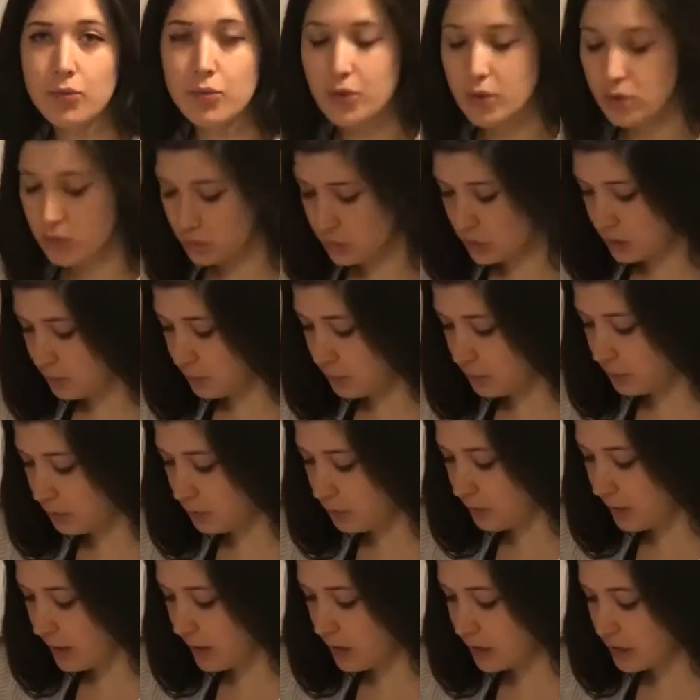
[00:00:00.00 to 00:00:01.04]
frozen
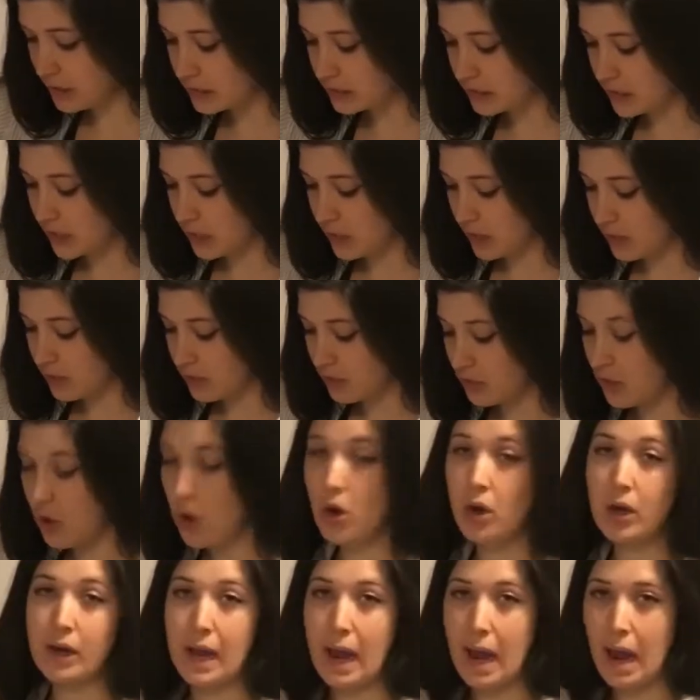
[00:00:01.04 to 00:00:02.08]
blueberries that I
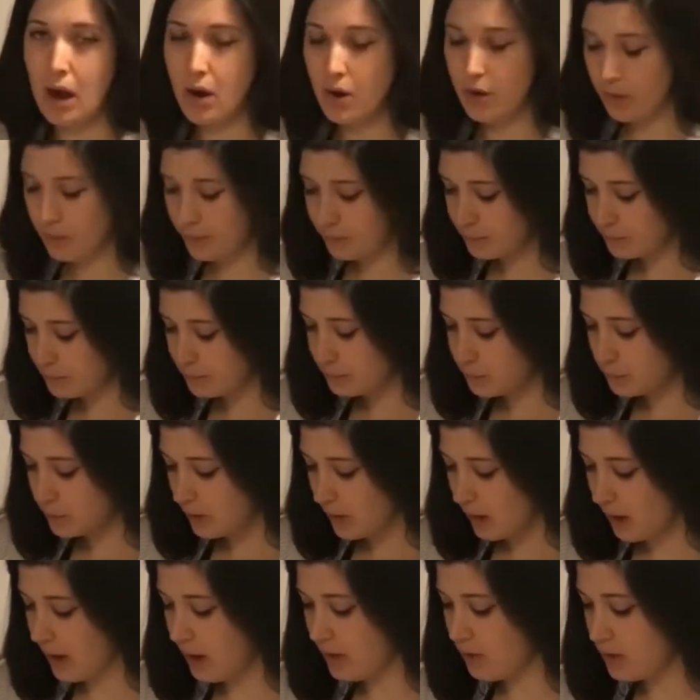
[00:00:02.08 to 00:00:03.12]
thawed out,
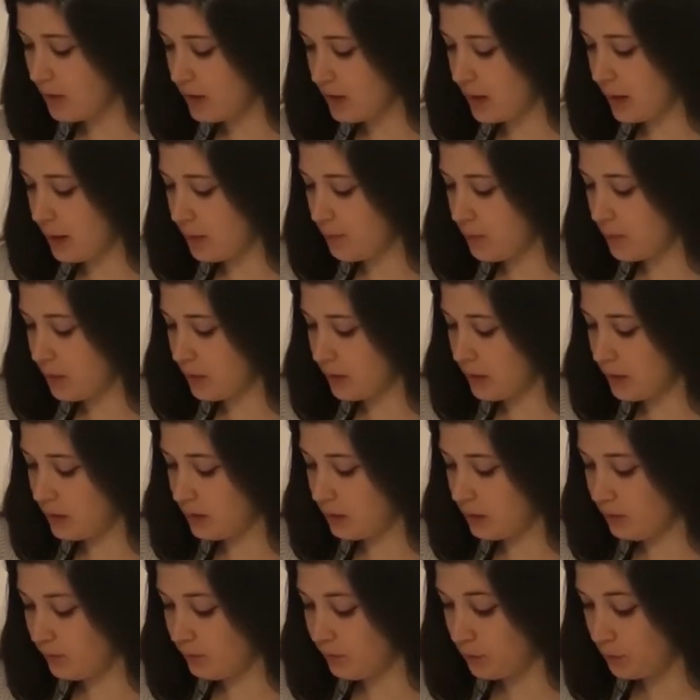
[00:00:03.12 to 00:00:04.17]
and then I put in
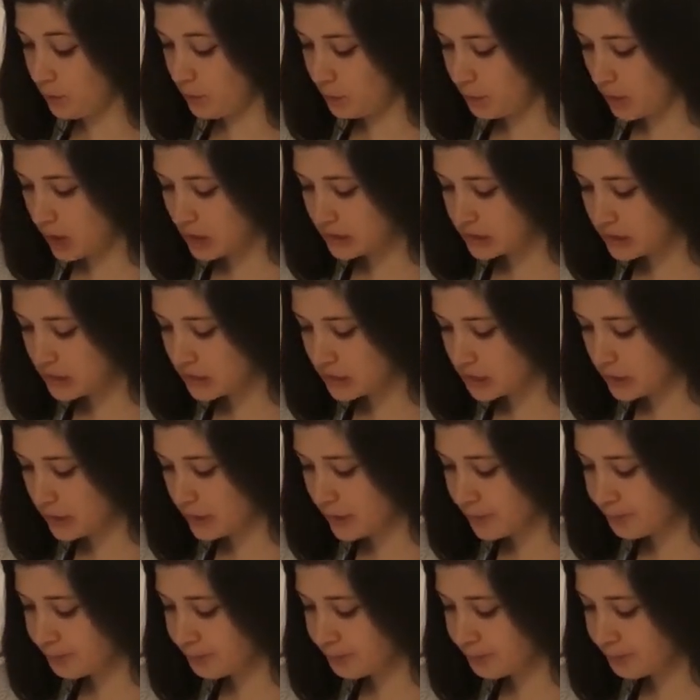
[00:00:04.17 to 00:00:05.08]
the food processor.